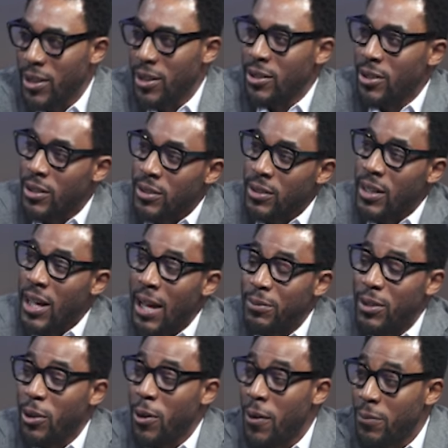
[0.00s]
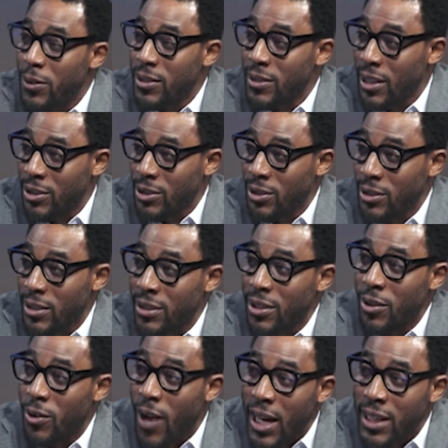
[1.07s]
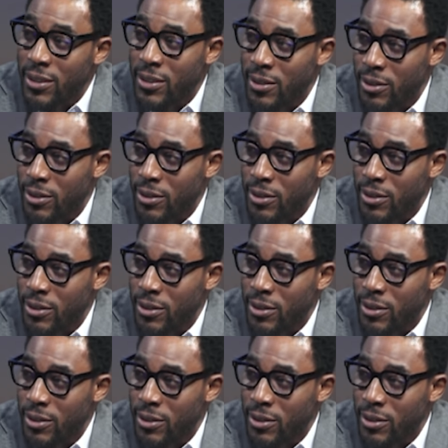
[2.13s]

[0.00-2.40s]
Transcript: it doesn't have the conversations and the right